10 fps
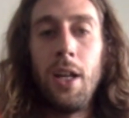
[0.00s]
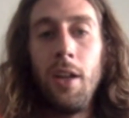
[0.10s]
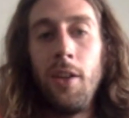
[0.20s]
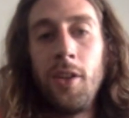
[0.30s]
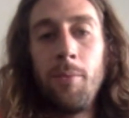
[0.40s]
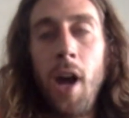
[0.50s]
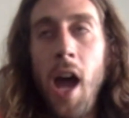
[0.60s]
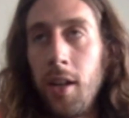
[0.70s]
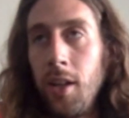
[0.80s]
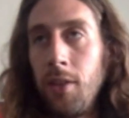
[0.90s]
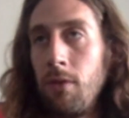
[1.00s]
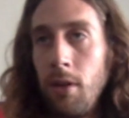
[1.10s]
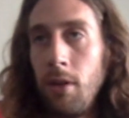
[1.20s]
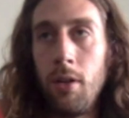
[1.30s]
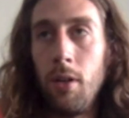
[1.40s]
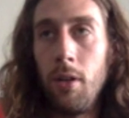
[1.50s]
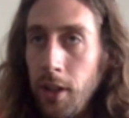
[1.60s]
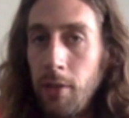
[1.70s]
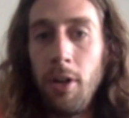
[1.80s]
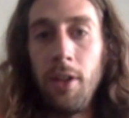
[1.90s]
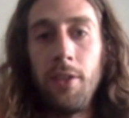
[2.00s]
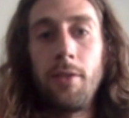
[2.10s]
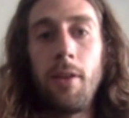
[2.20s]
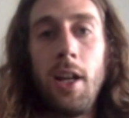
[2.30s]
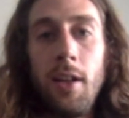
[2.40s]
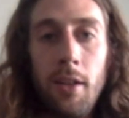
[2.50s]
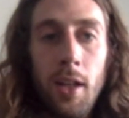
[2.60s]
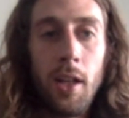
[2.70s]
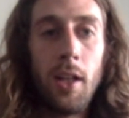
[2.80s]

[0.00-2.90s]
You could practice for 6 months straight